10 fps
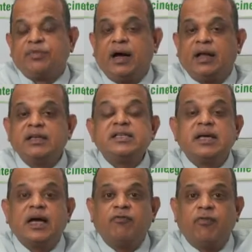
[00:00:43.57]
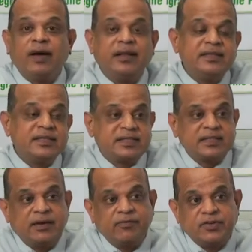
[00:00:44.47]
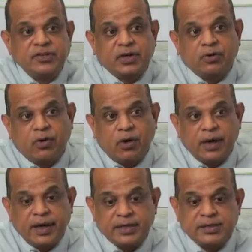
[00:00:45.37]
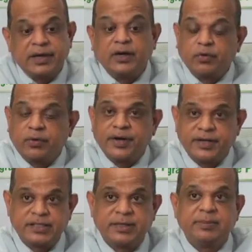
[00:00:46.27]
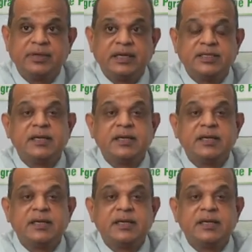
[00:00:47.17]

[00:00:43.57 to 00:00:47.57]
These are ones which are called as endocrine disruptors,